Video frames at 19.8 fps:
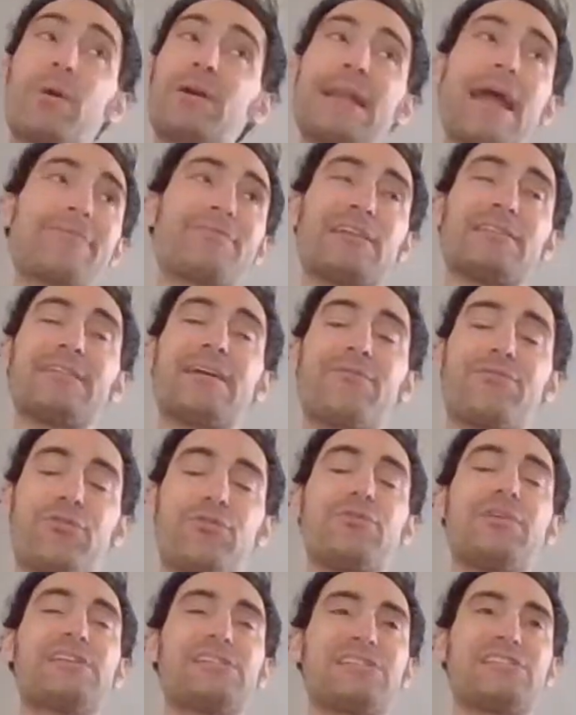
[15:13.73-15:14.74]
We're going to have to live
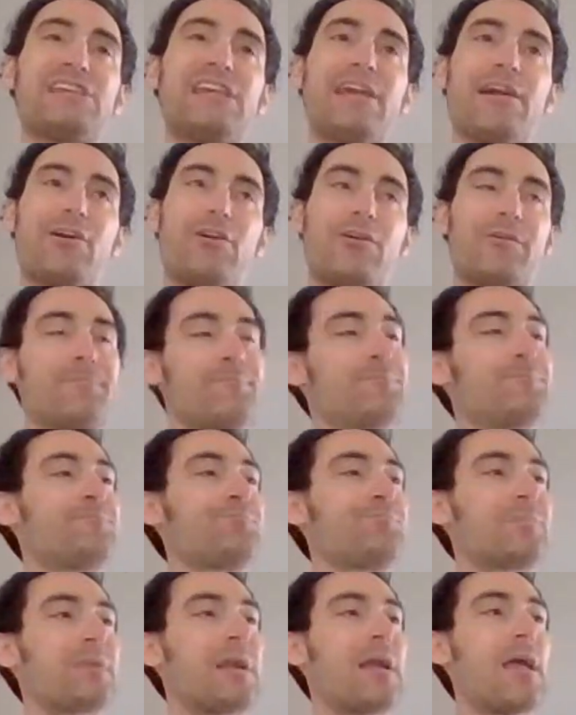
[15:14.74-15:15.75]
through this year,
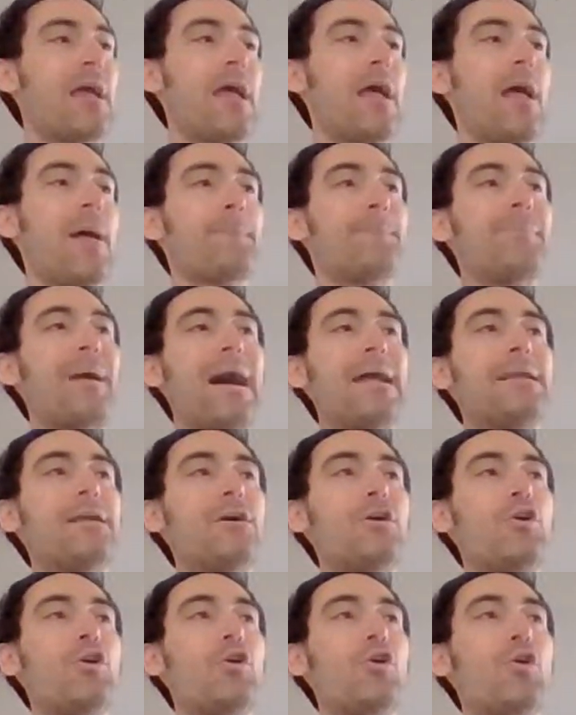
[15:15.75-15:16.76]
but
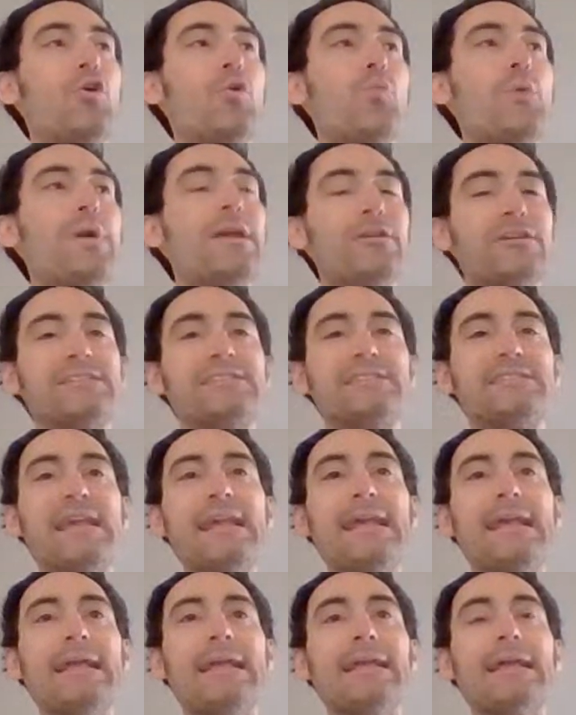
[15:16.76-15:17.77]
we are
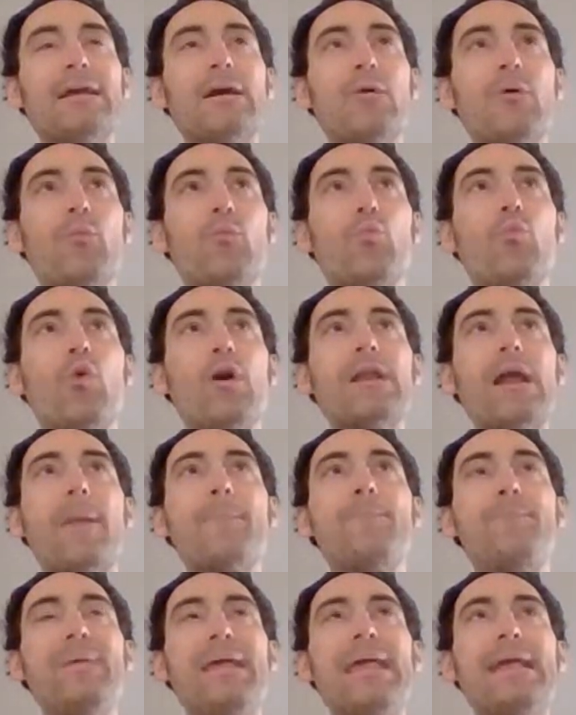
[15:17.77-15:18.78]
seeing what
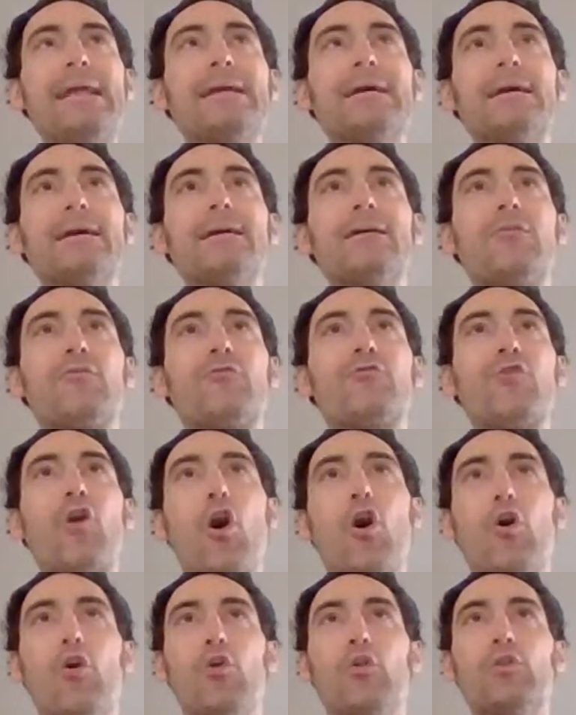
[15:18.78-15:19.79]
a big
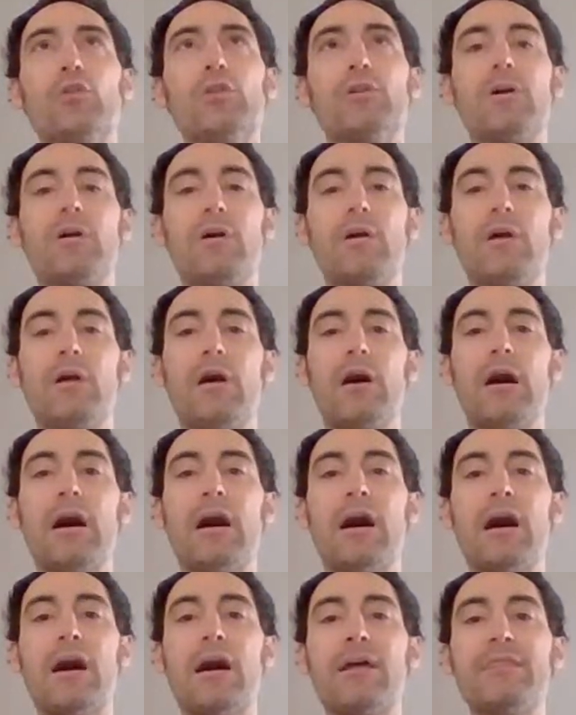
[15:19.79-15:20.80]
role
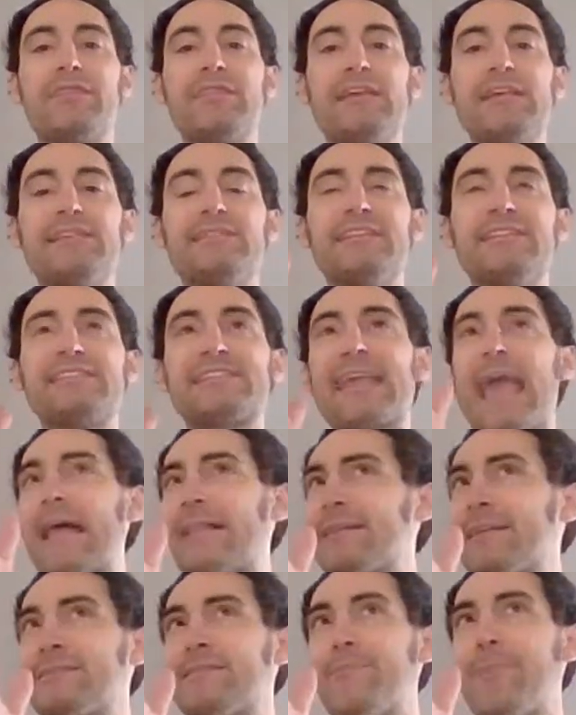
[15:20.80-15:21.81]
the
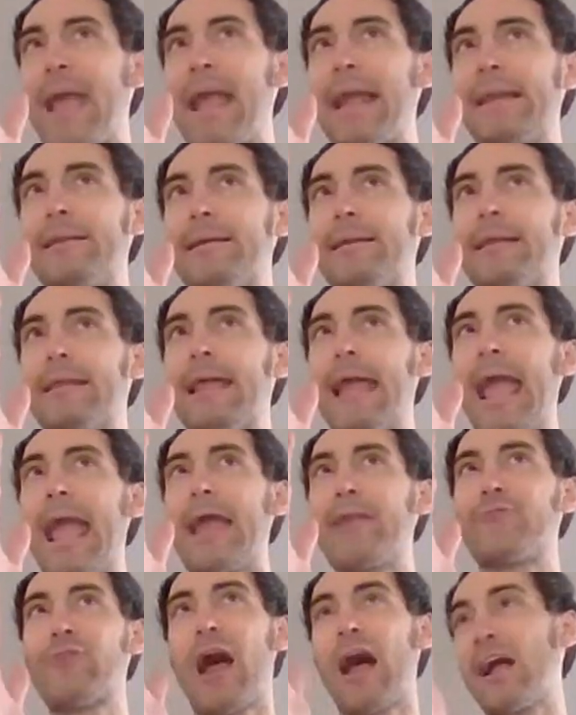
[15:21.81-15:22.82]
scaling debate
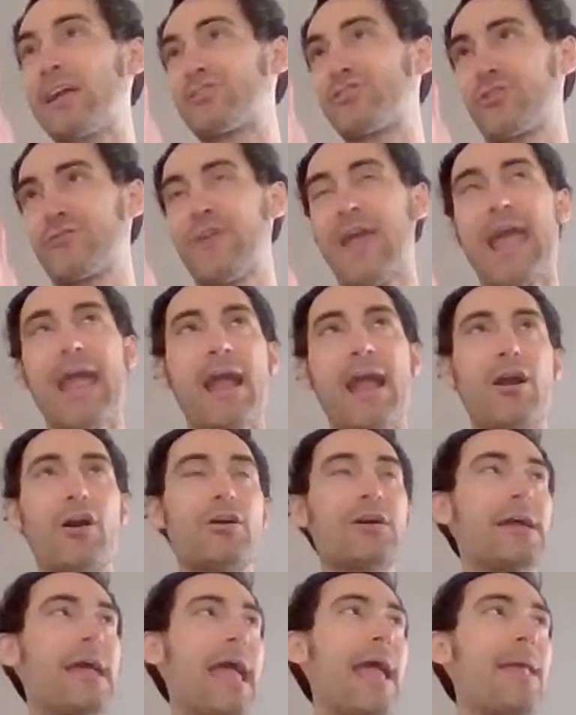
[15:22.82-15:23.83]
and Roger
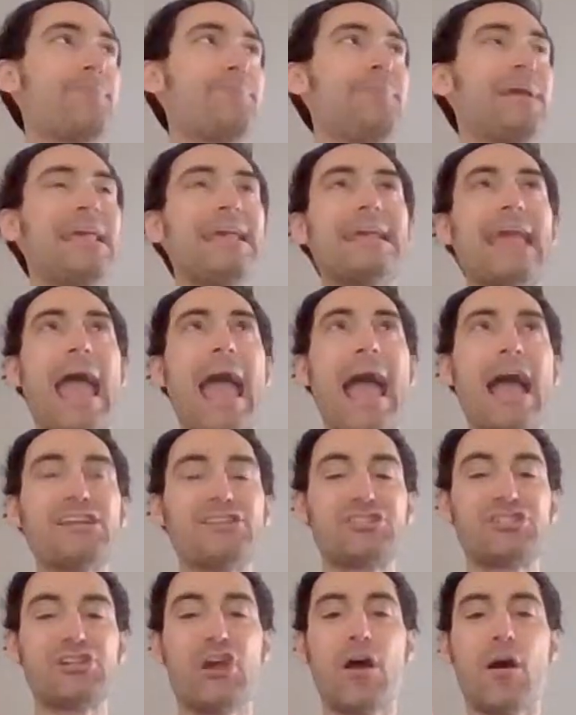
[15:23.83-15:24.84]
Ver and
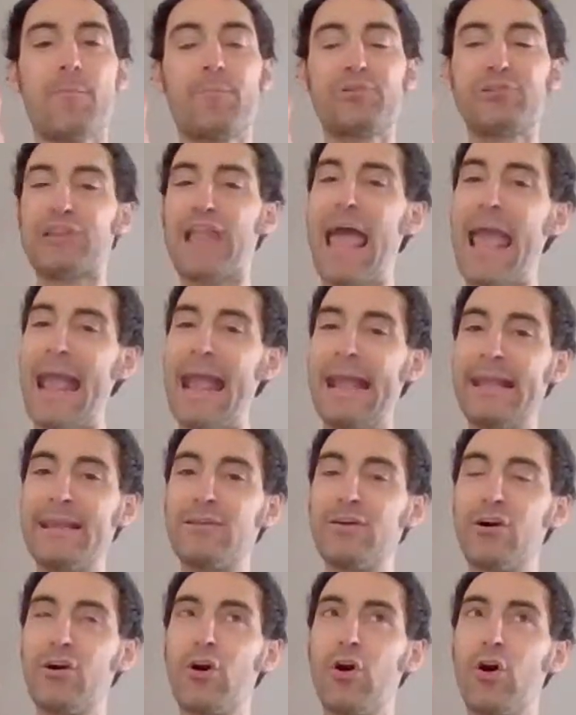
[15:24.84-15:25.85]
Bcash played